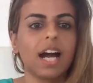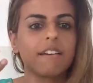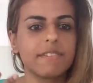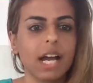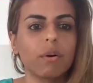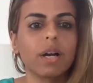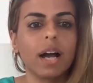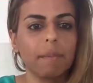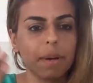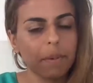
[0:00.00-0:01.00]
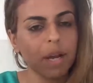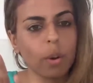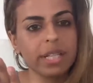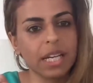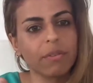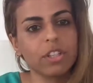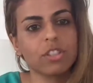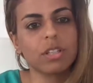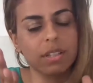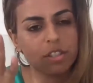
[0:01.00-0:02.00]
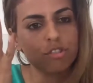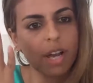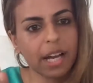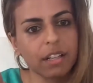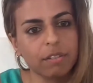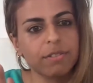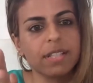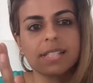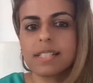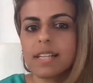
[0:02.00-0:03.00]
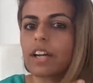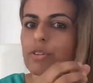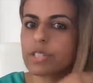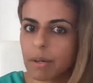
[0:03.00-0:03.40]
I'm going down the track of this is not your